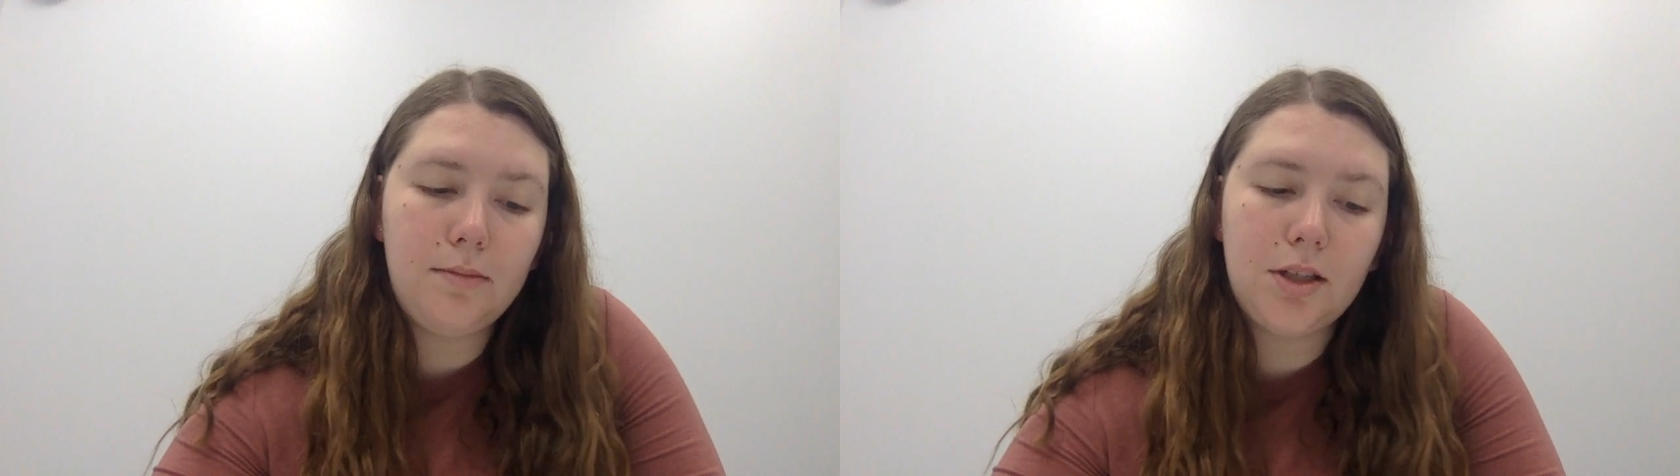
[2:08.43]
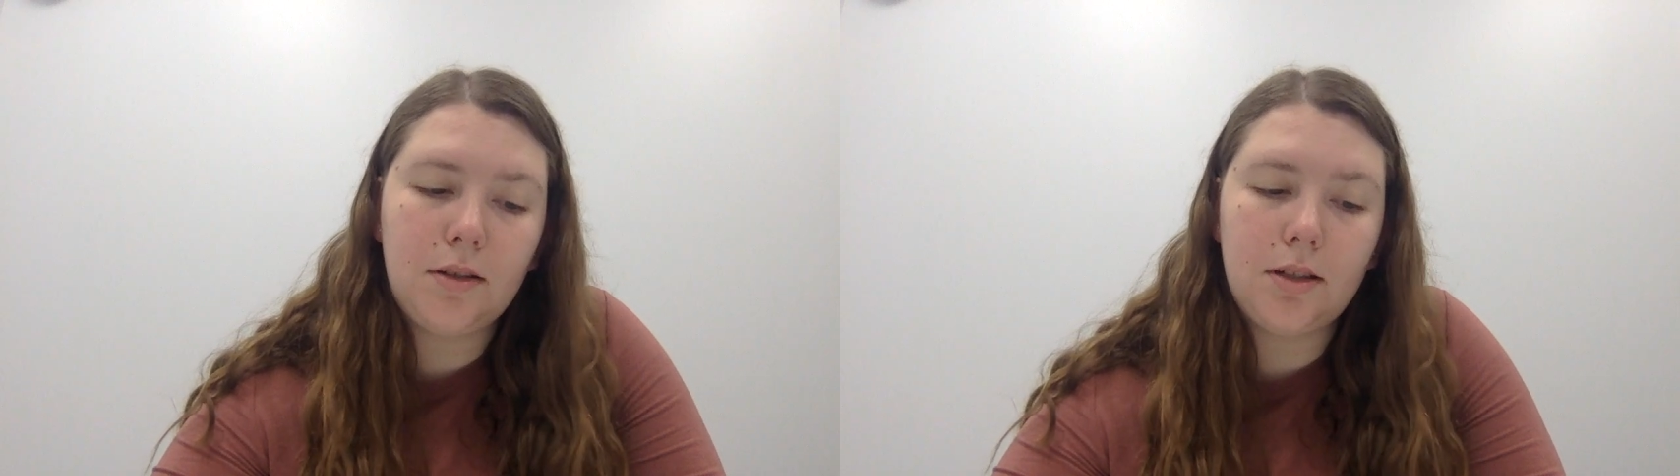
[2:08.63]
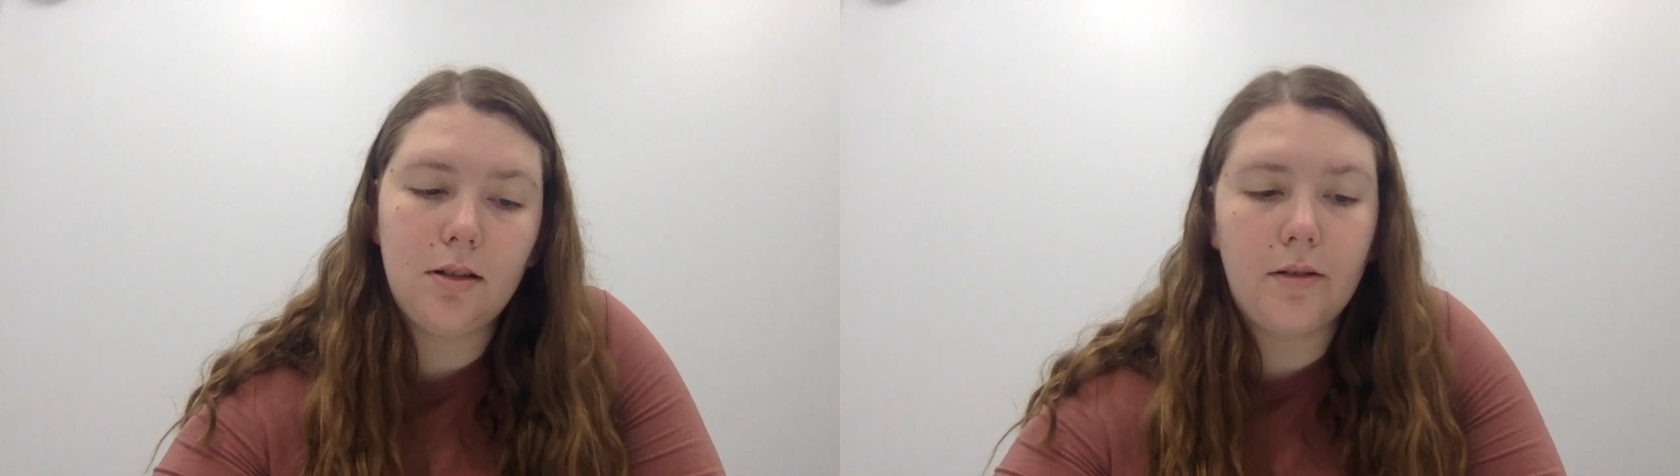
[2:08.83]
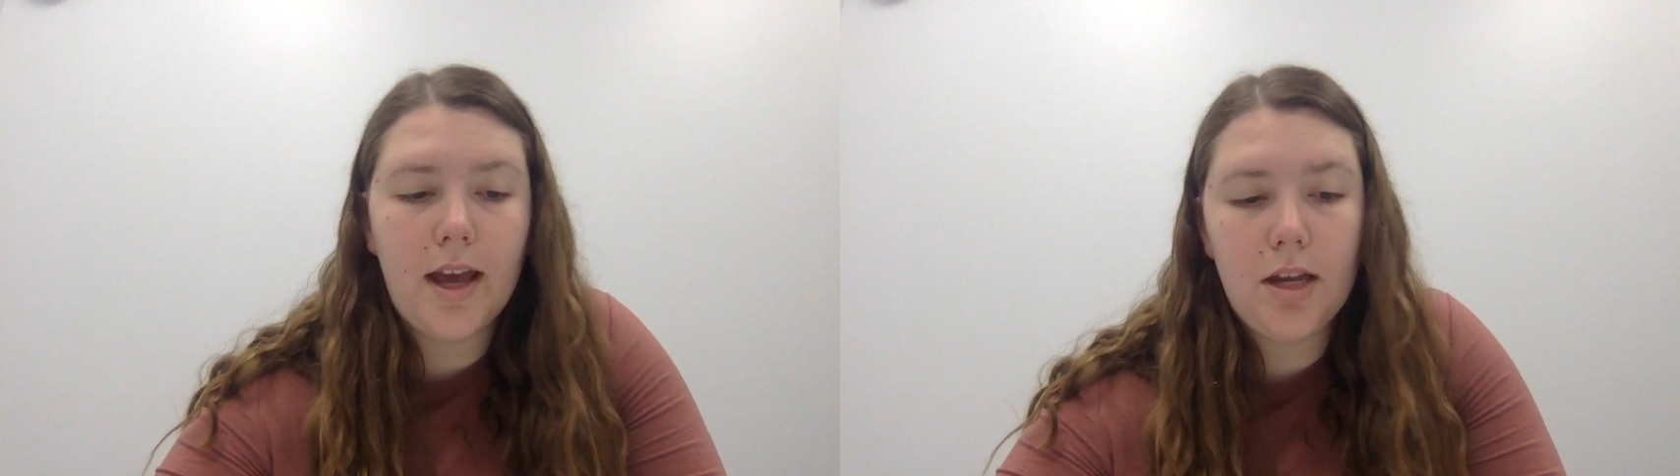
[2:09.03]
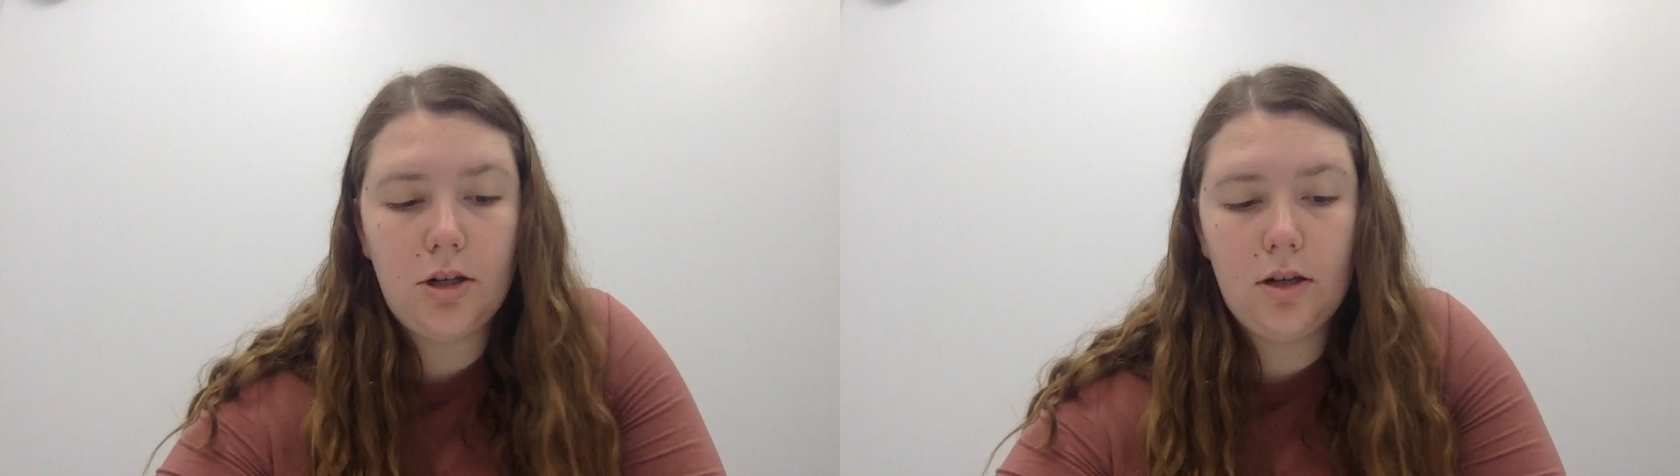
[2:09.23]
So it's
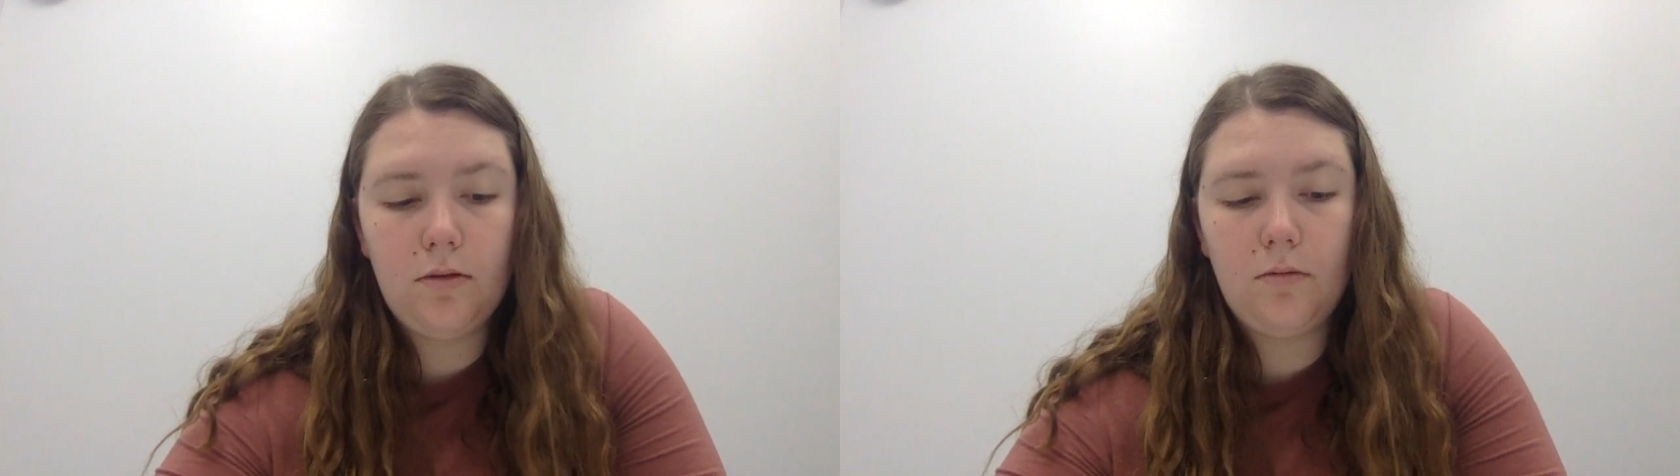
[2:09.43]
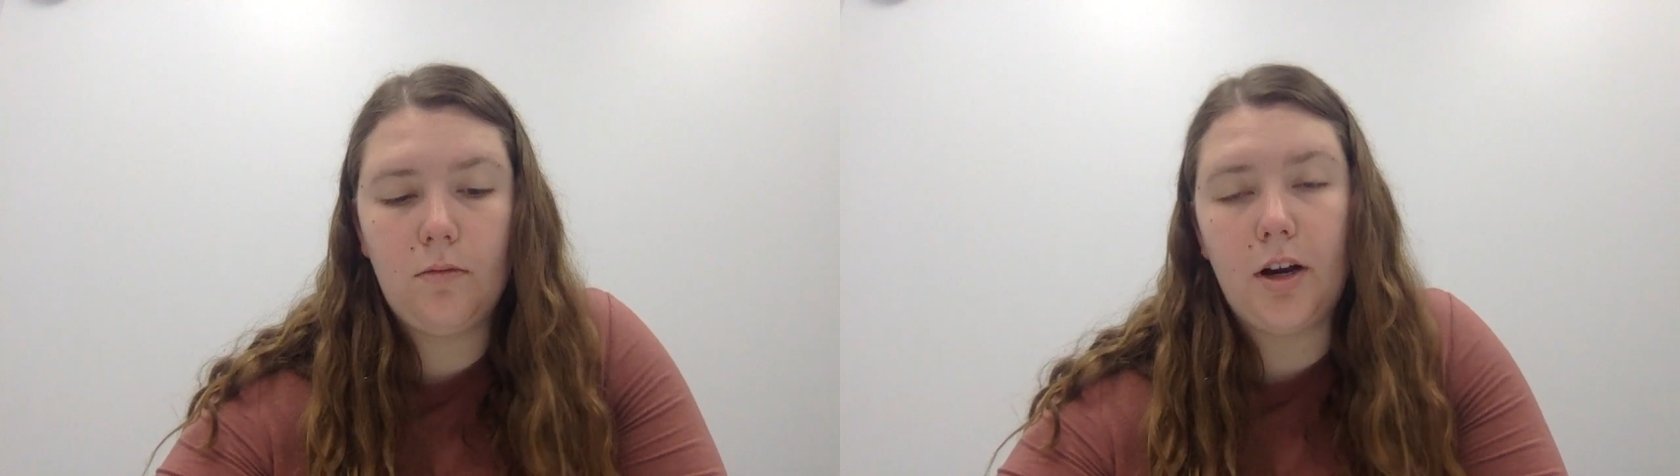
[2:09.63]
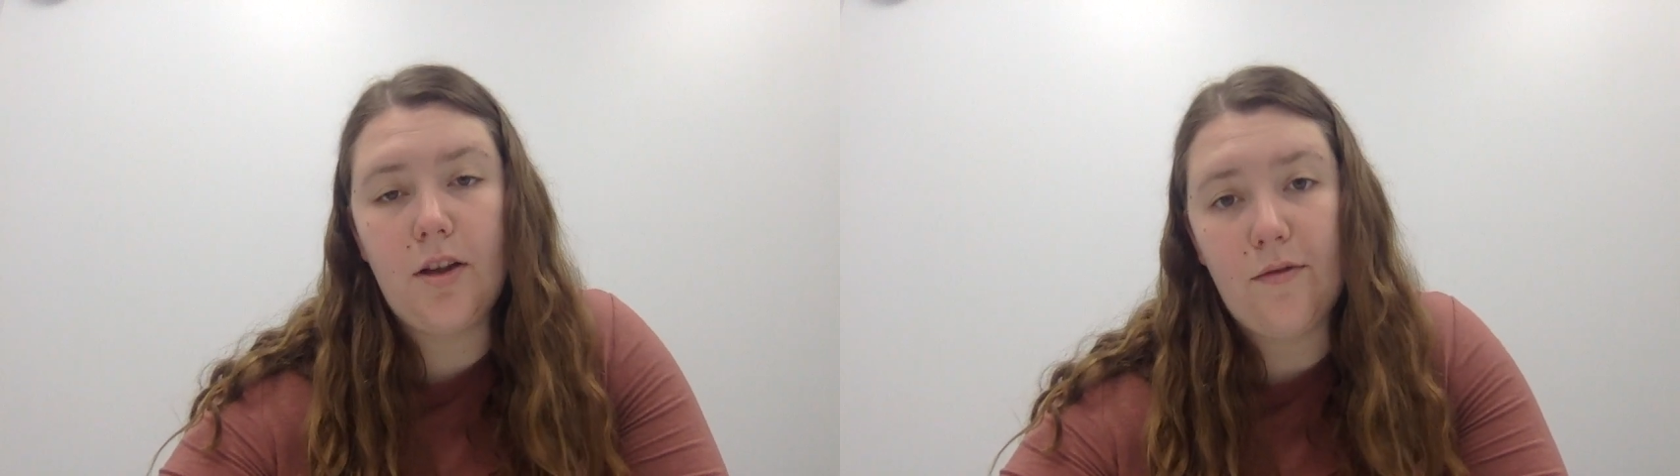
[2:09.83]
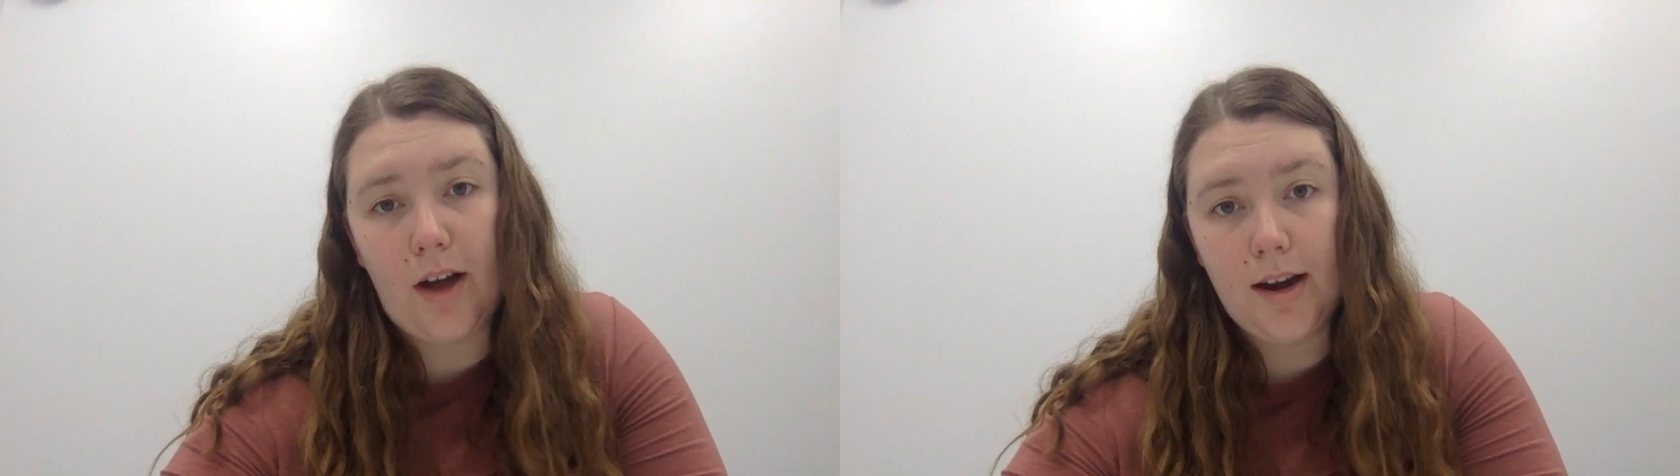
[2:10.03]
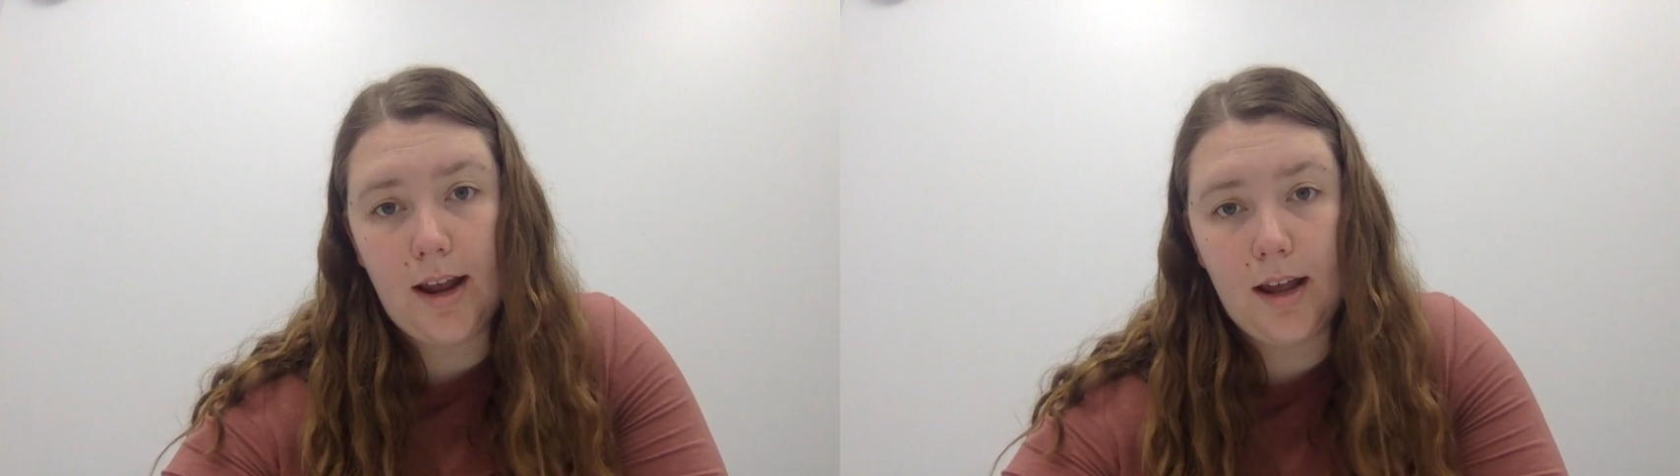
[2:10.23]
location, where you
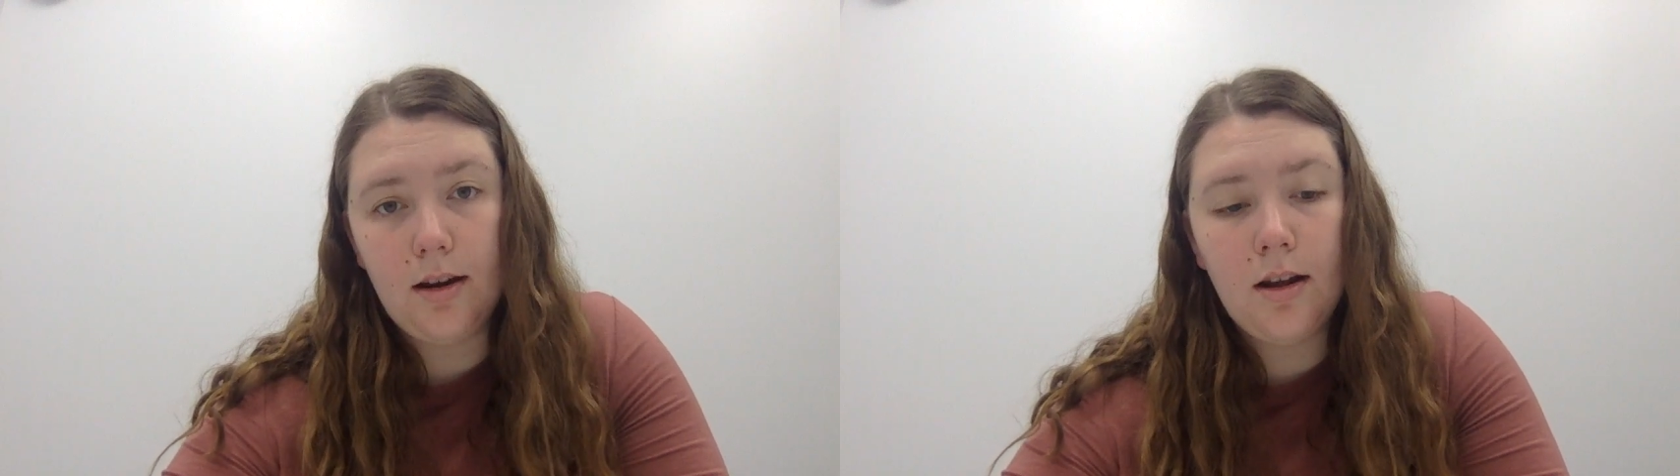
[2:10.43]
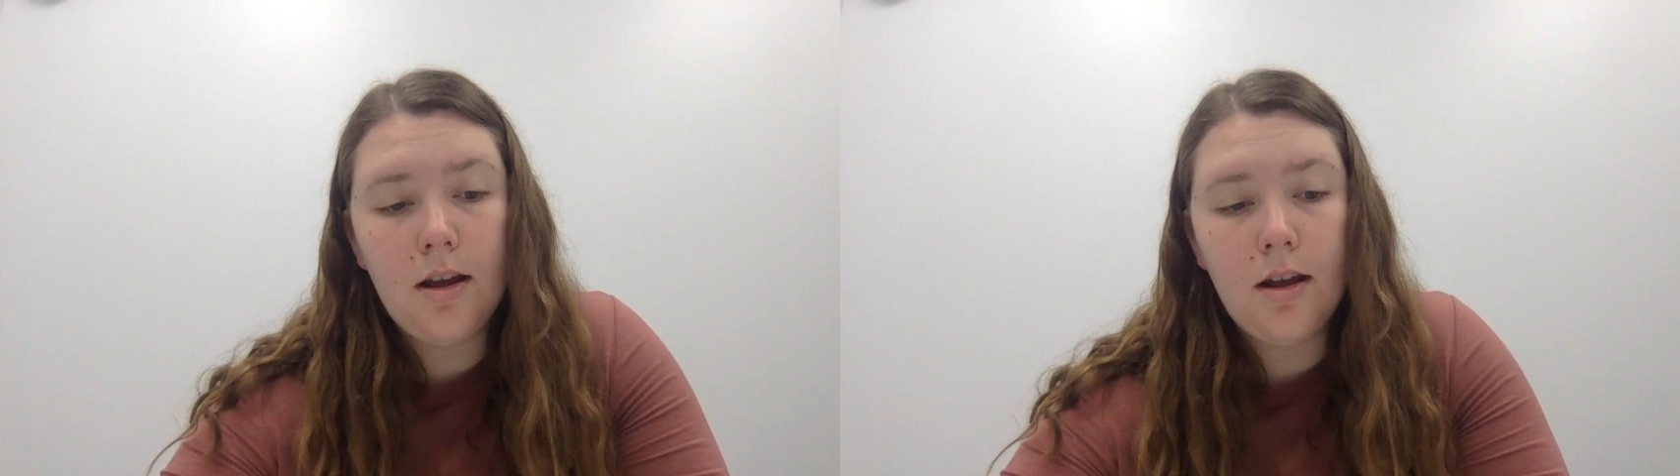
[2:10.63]
find it,